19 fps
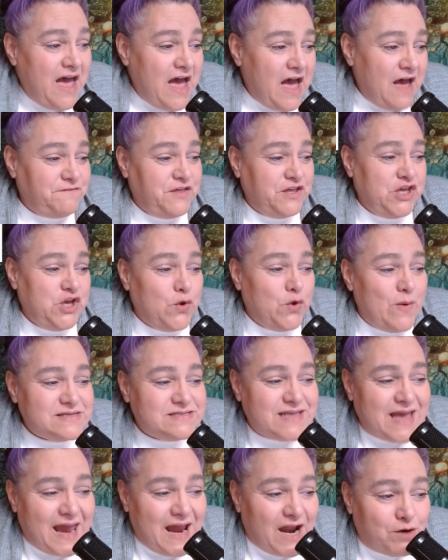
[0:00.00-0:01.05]
of the
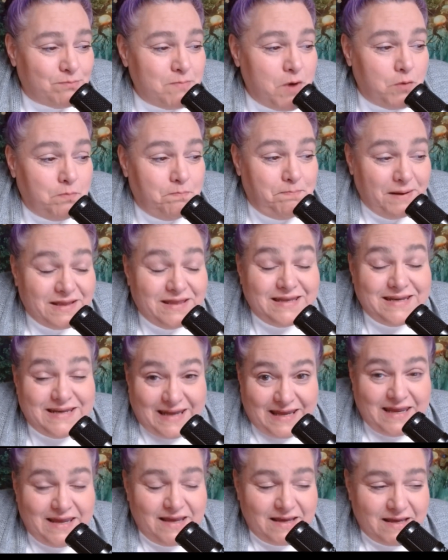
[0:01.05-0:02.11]
U.S. Air
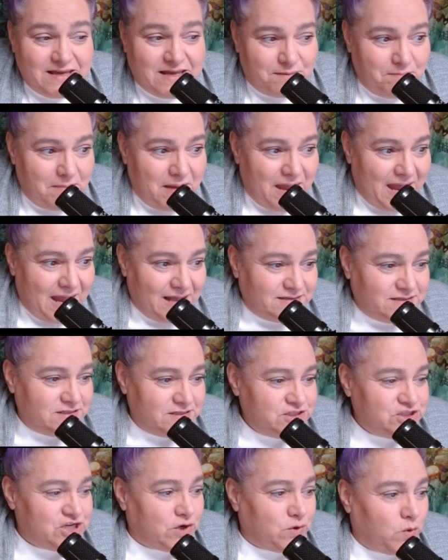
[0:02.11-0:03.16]
Mobility Command,
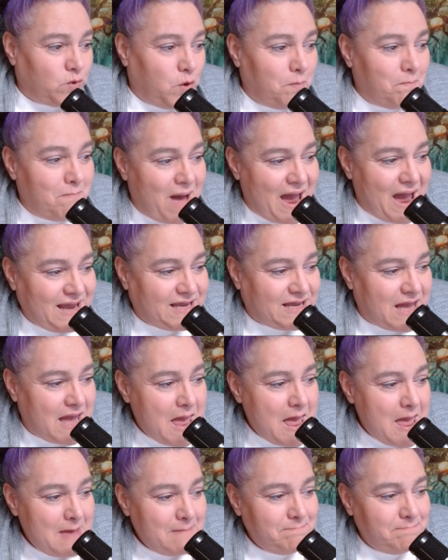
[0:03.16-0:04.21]
General Mike
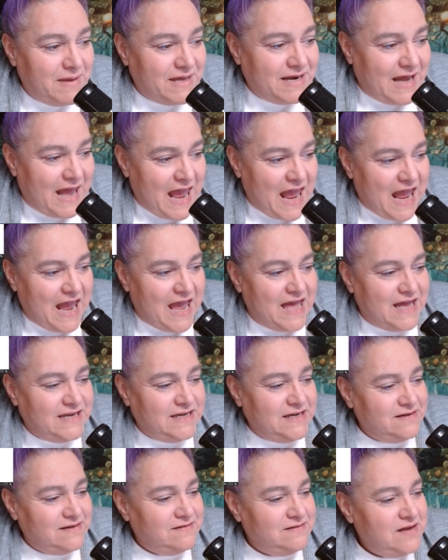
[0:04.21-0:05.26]
Minahan,
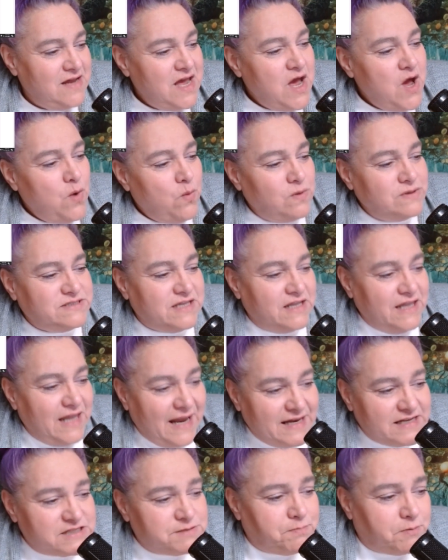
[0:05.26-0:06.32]
was the
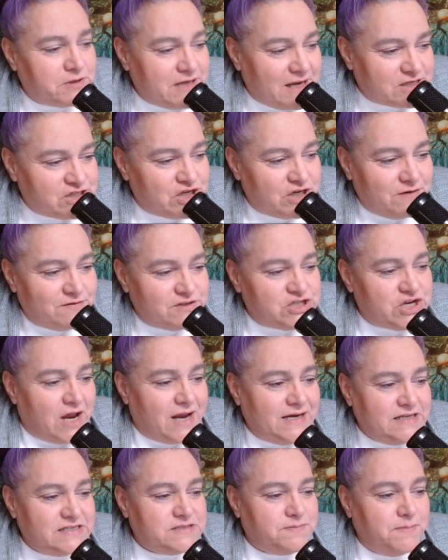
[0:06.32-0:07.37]
latest prediction of a
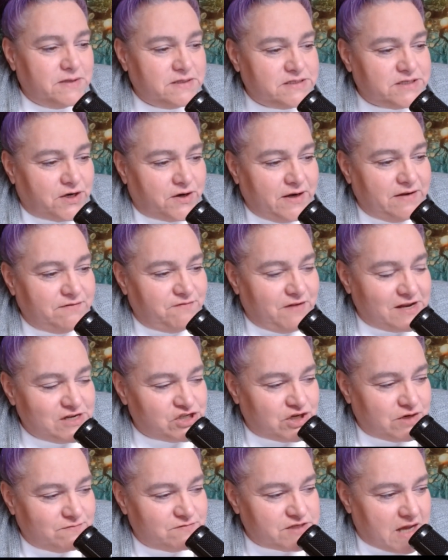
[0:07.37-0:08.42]
Chinese military
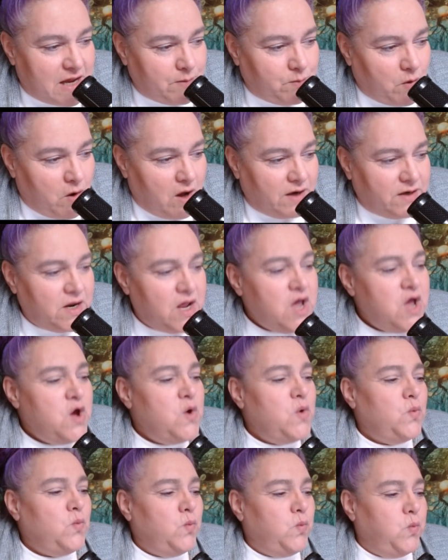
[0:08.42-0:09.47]
invasion of Taiwan,
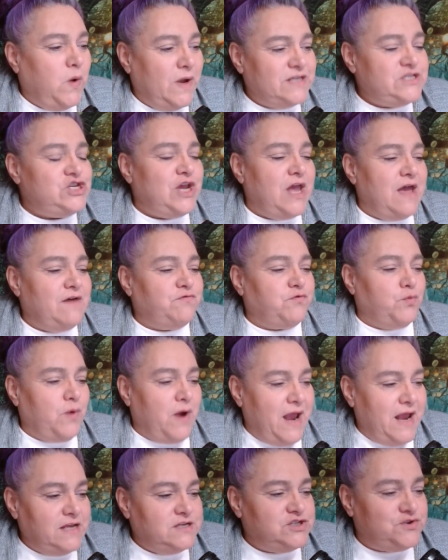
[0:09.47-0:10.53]
which have
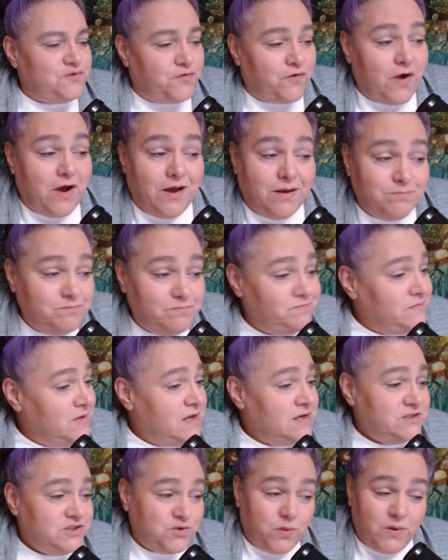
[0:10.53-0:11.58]
ranged from
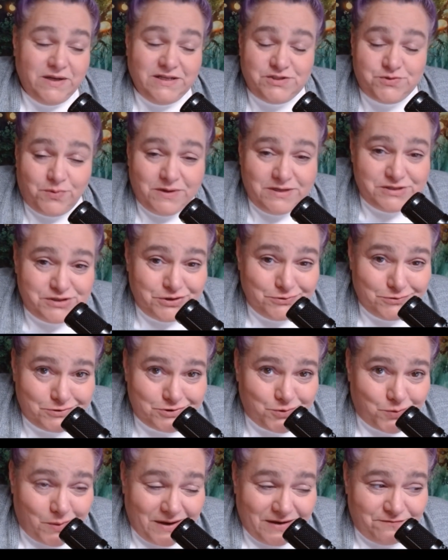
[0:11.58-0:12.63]
2022 to
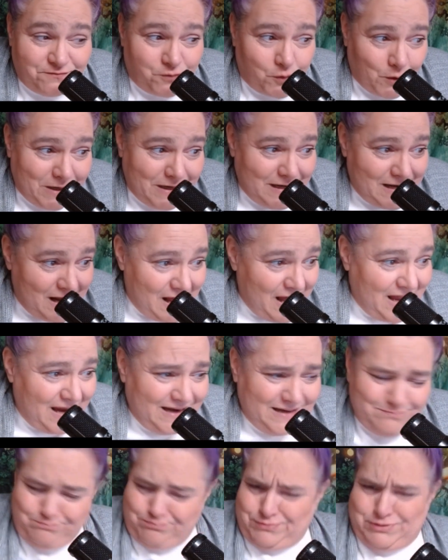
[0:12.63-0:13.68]
2049.